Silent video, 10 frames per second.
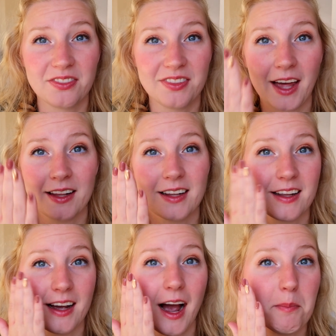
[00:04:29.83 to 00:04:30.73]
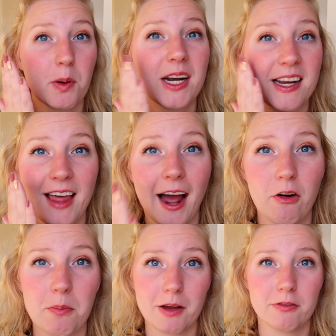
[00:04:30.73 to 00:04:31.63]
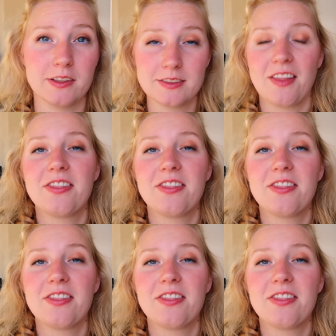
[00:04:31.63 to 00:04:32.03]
that I'm putting that on my face.